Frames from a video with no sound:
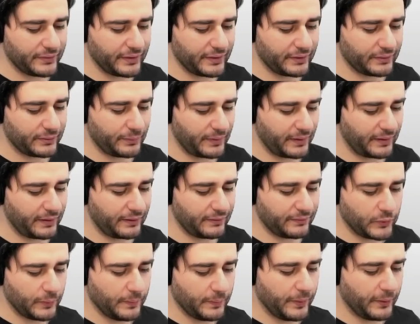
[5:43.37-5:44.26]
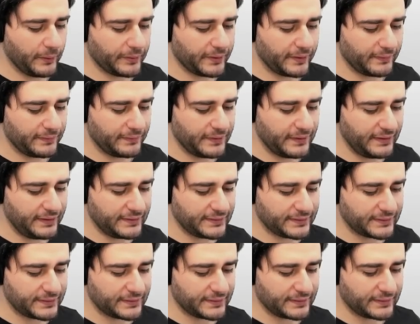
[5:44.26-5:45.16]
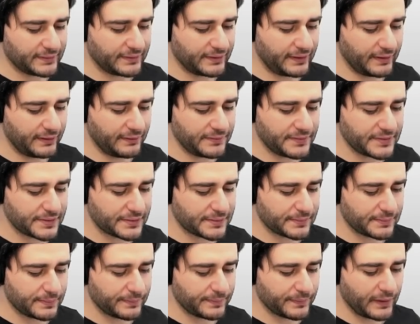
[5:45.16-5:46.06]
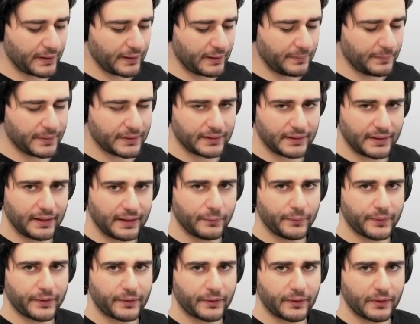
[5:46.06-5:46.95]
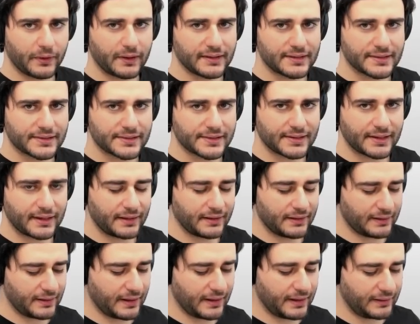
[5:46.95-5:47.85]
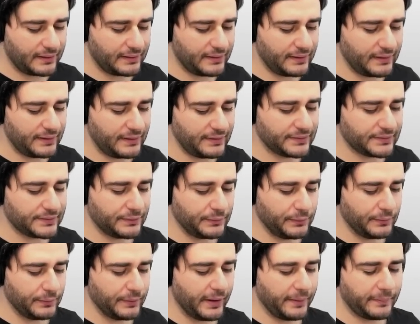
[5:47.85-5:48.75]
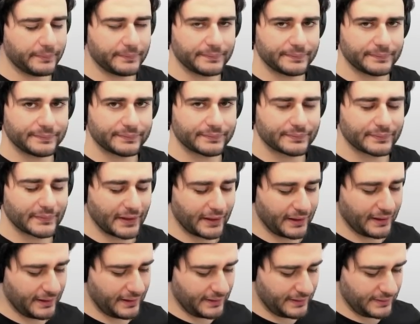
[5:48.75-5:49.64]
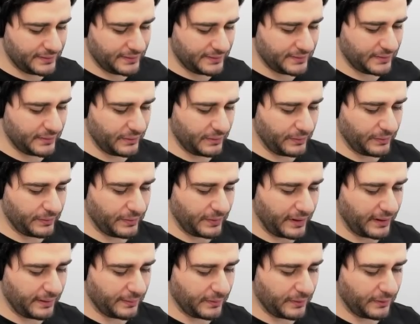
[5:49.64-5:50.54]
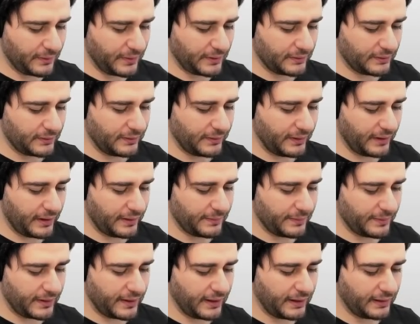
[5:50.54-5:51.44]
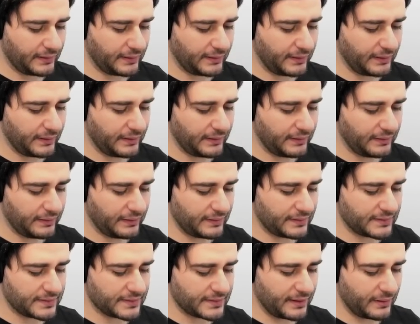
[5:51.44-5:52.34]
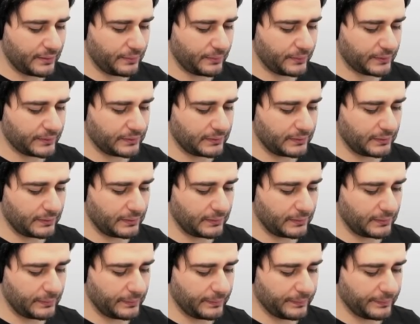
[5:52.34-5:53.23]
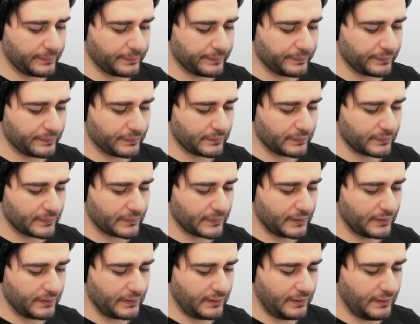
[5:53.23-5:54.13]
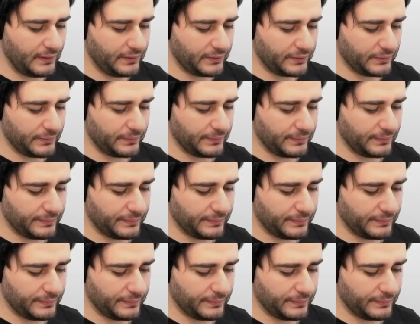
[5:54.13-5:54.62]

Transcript: that we give to both of these divs, but now we're going to assign IDs to them. So I'm going to type ID is equal to near